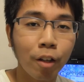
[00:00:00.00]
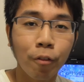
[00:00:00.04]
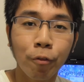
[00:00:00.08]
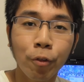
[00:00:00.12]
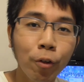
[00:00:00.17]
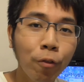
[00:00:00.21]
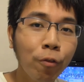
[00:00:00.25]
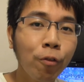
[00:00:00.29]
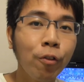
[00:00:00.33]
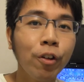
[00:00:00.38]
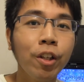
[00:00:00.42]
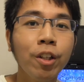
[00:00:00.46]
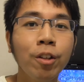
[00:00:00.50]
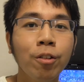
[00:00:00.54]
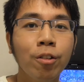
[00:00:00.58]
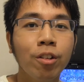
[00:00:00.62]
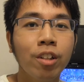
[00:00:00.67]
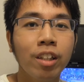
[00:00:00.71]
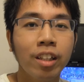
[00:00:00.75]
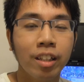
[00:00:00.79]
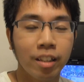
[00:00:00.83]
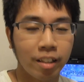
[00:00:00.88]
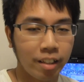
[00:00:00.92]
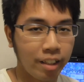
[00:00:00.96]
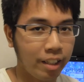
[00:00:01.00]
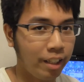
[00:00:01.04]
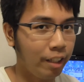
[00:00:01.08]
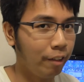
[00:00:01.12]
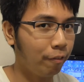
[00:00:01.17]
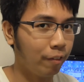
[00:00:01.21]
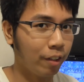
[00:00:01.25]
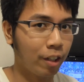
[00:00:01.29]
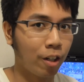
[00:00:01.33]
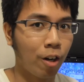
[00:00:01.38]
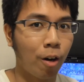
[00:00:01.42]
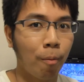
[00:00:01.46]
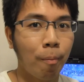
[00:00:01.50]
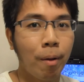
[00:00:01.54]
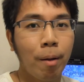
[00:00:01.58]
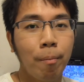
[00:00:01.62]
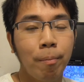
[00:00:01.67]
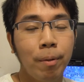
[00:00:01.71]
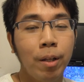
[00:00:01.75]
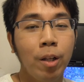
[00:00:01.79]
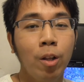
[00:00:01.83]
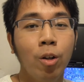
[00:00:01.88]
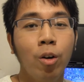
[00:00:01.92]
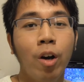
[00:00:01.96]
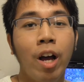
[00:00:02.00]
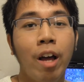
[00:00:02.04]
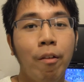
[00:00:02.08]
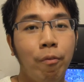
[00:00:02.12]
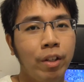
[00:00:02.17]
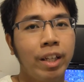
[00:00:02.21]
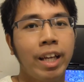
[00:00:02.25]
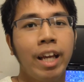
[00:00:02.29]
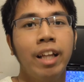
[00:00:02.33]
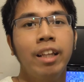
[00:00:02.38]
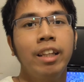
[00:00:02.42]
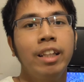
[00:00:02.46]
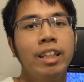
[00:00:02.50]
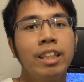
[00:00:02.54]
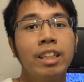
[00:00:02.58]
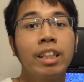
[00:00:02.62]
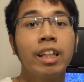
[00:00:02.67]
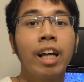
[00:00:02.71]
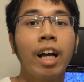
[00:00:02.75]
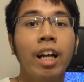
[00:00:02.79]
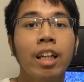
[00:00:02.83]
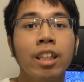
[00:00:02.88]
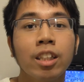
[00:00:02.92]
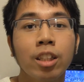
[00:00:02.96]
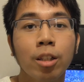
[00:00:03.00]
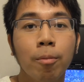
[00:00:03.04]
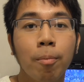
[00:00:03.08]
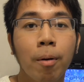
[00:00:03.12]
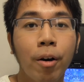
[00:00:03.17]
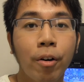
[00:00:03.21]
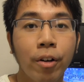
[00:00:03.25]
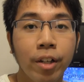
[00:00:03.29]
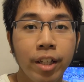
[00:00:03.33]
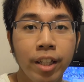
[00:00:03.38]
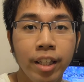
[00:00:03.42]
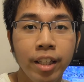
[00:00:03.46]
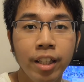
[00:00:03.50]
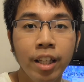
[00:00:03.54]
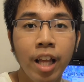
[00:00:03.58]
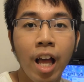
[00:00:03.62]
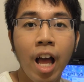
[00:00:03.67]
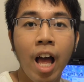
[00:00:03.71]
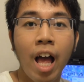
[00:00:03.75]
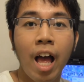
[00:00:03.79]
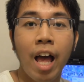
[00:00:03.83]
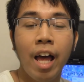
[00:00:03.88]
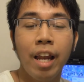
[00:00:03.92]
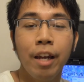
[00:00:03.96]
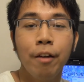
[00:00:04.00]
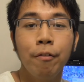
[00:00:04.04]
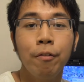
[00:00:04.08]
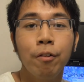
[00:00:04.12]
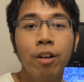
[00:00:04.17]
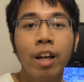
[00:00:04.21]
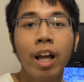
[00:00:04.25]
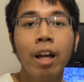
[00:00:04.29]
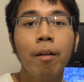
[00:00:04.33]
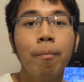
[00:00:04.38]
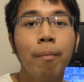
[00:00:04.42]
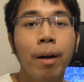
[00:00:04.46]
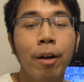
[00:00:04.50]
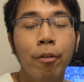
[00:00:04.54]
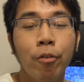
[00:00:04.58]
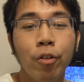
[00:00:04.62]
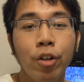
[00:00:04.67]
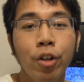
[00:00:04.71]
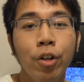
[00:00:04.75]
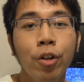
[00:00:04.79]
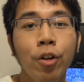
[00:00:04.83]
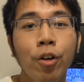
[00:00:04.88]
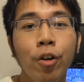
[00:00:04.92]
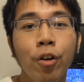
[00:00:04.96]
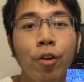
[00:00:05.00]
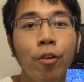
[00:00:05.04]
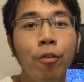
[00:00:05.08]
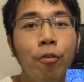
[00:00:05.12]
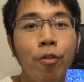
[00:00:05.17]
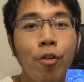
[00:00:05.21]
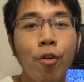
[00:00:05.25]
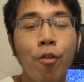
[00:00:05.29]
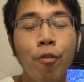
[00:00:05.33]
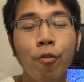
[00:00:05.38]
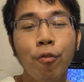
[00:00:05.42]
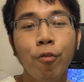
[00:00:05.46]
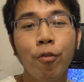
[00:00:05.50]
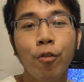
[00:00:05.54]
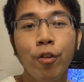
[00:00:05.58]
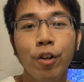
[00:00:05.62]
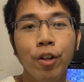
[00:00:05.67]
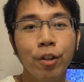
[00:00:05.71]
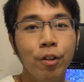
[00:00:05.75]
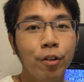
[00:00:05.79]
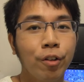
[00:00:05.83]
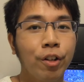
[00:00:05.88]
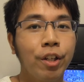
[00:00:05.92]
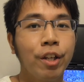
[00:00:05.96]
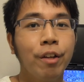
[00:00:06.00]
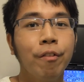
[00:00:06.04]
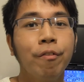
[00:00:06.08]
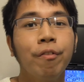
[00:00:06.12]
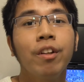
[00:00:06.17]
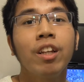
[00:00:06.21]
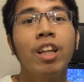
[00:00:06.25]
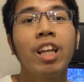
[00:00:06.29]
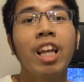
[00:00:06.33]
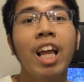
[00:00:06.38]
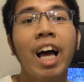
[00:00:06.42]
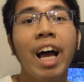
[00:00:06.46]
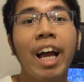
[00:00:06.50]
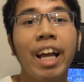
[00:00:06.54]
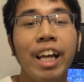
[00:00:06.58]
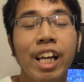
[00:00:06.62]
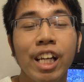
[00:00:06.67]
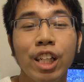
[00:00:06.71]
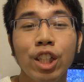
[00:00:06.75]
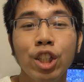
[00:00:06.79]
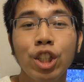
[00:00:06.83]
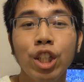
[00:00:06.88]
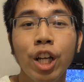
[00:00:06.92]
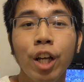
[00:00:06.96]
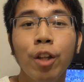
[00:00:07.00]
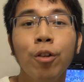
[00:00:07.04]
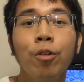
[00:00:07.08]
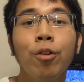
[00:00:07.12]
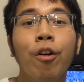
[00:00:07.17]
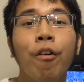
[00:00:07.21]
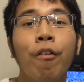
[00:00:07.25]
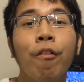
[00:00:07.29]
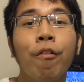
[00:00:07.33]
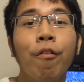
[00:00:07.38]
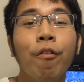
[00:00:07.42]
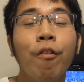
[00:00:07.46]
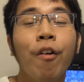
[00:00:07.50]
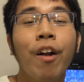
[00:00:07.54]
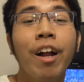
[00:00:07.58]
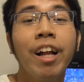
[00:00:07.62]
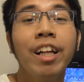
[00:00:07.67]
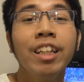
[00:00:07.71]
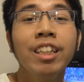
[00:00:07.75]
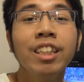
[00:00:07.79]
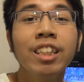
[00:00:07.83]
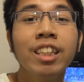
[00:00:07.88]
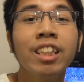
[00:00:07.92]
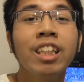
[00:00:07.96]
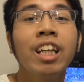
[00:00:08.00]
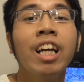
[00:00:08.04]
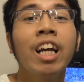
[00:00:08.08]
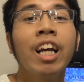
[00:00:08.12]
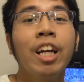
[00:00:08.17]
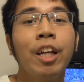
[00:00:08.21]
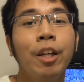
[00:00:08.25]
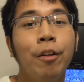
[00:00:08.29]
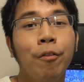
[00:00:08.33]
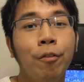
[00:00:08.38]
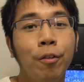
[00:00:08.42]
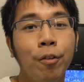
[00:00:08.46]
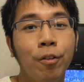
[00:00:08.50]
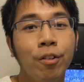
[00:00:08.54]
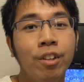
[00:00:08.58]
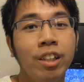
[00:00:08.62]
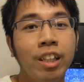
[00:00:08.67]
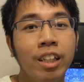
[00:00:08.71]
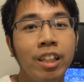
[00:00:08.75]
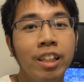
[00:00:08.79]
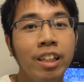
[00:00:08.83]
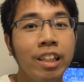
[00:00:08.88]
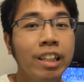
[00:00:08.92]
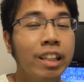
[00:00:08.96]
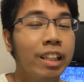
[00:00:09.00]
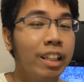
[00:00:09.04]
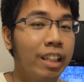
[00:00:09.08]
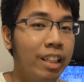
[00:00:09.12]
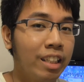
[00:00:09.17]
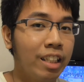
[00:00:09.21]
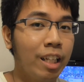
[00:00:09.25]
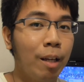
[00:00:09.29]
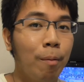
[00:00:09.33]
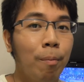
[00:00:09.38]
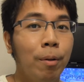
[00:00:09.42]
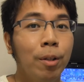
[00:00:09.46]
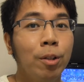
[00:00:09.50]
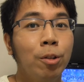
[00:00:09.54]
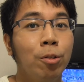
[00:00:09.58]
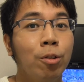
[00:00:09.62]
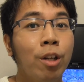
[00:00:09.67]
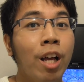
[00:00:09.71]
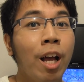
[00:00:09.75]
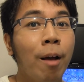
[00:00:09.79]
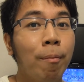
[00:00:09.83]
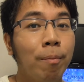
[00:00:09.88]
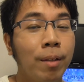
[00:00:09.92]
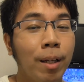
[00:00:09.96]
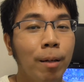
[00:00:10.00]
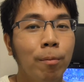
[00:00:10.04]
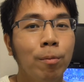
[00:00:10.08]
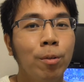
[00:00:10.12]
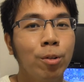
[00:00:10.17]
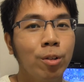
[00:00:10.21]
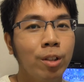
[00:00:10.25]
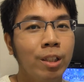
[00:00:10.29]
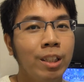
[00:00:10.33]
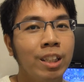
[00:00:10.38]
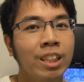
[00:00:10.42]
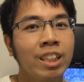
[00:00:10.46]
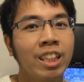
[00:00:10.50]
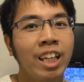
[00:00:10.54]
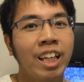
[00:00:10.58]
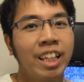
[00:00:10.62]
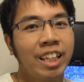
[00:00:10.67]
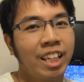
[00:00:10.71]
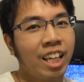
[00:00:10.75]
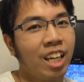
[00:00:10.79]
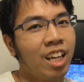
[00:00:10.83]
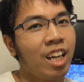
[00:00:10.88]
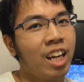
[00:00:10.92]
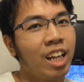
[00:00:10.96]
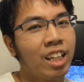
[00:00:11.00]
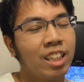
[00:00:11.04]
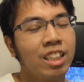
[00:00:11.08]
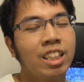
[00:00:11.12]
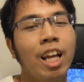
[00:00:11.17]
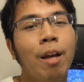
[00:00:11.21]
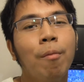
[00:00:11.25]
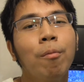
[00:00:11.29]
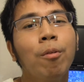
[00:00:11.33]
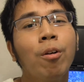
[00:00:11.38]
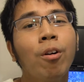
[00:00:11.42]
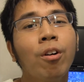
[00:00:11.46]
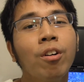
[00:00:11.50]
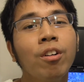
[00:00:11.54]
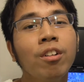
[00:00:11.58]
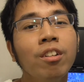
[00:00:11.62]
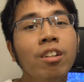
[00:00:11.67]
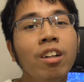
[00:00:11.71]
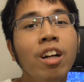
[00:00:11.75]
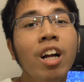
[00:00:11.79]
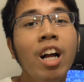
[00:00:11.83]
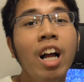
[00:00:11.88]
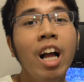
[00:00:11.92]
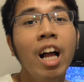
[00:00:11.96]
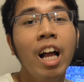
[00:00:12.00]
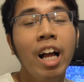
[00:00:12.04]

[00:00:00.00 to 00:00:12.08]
feel free to leave a comment below and we can discuss about it. And if you like my video, feel free to give a like and share to your friends if you think it's able to help them to decide their next camcorder.